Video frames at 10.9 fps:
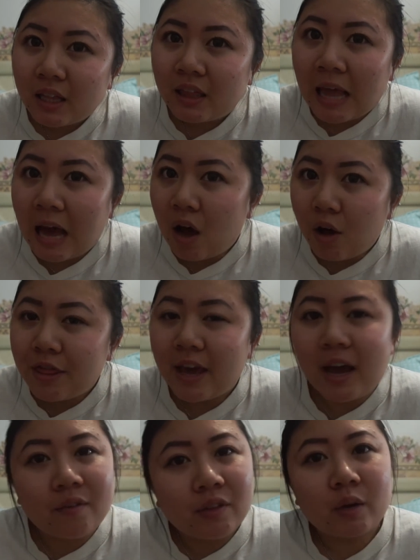now they
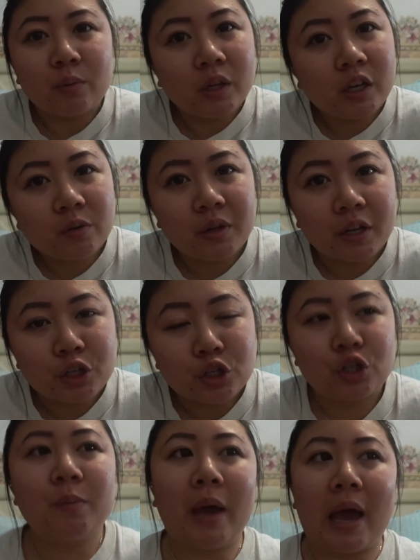have like a really good
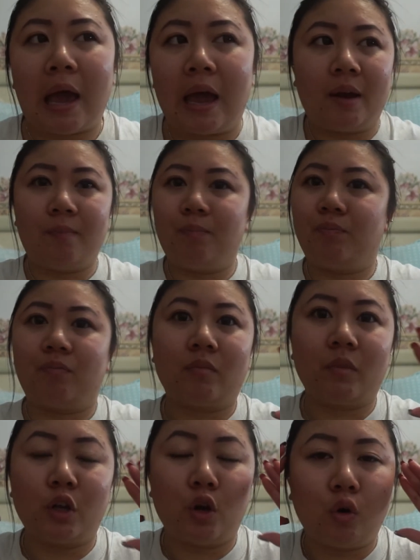relationship, and
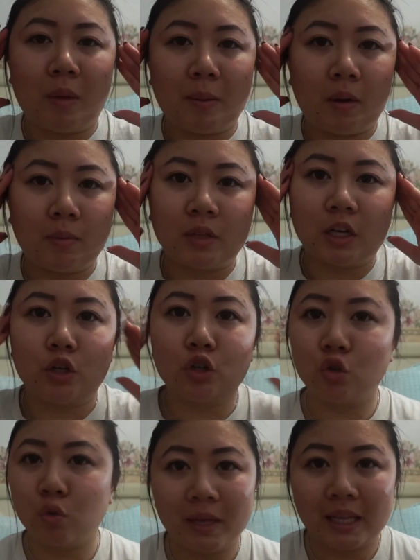you know, my mom's not
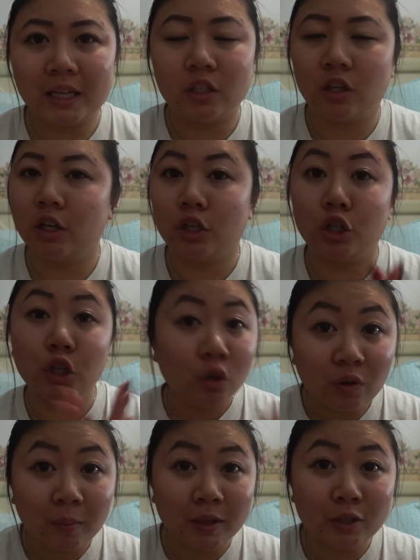assuming that he's gonna steal
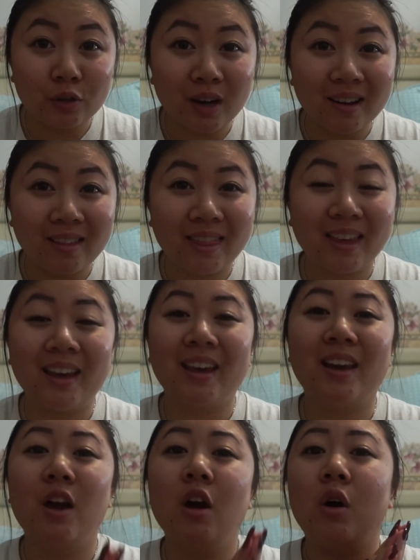from us or
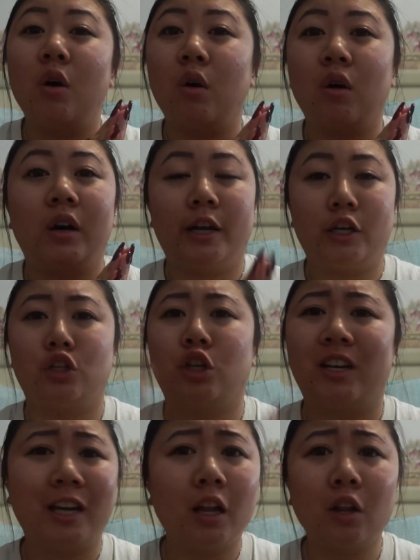anything, or like he's gonna
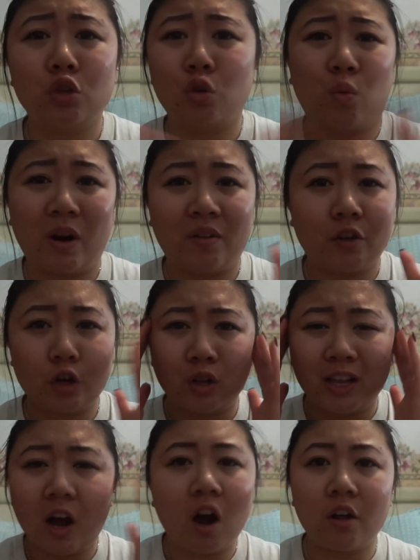kill us or whatever, you know,
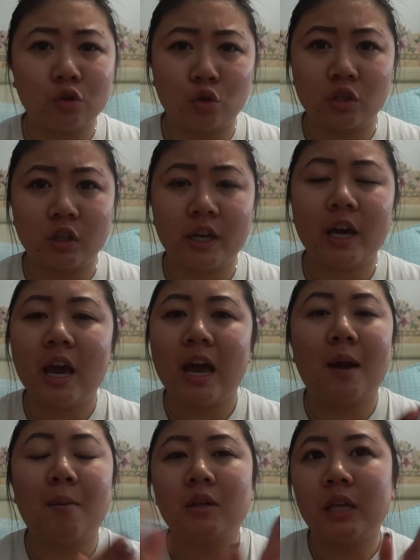like all sorts of things. And
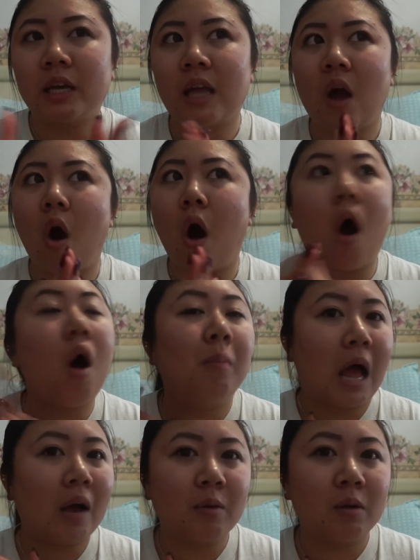I'm not saying that all
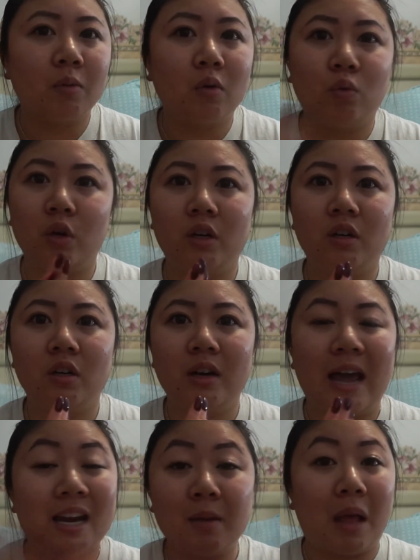black people would,
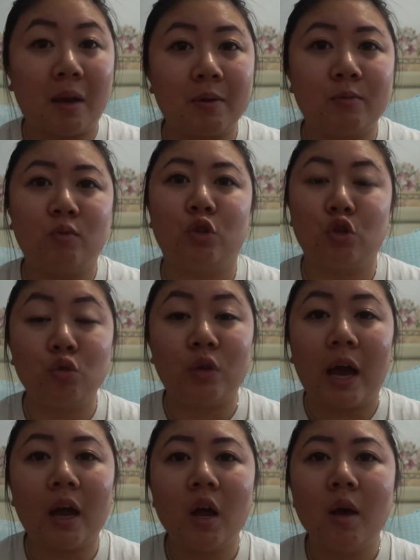any black people would do
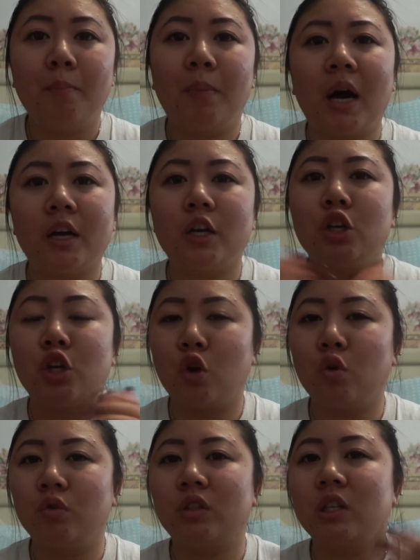that, but you
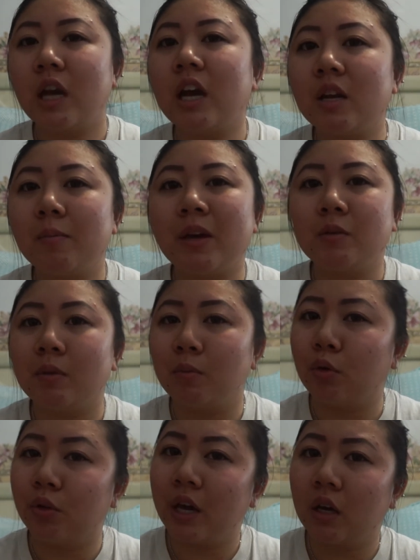know, society makes people
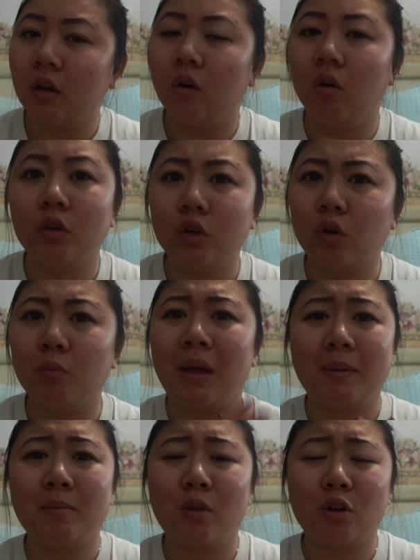think, oh, you know, black
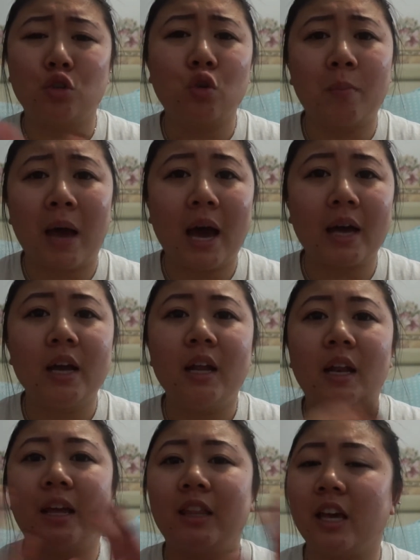people are so bad,
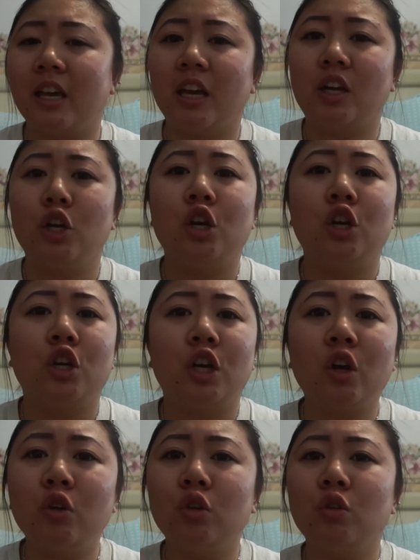like they can
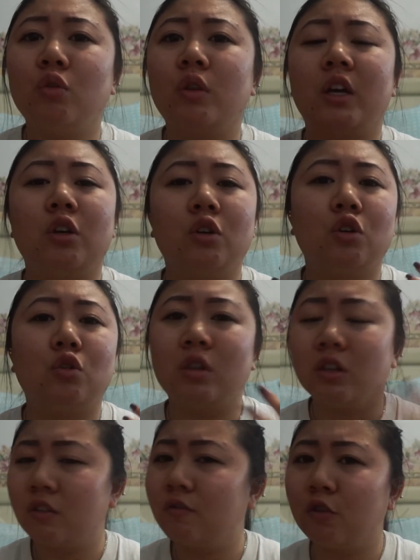kill you, they can do
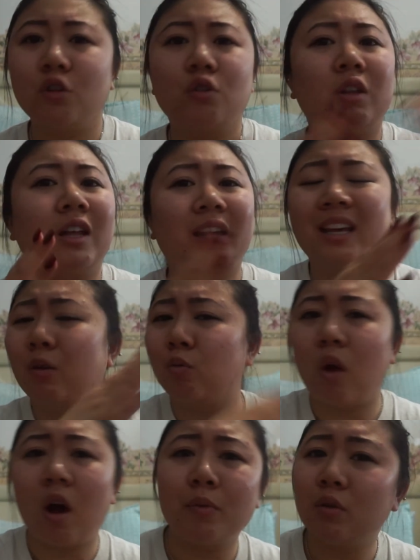this for you, they can
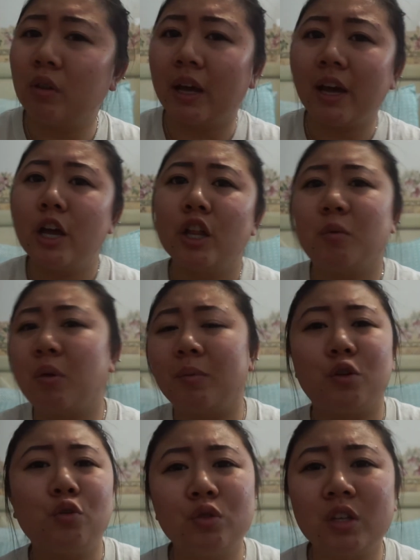rob you, like they're probably
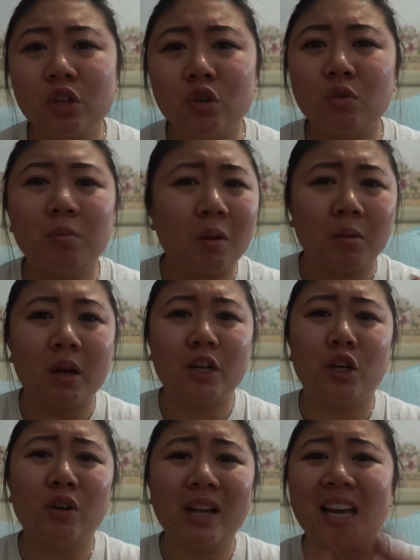using you, blah blah blah, you
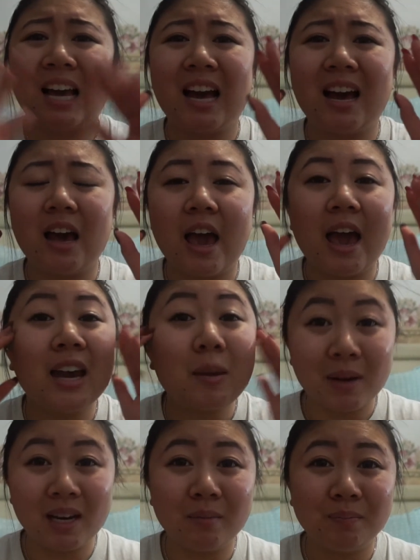know. Like anybody,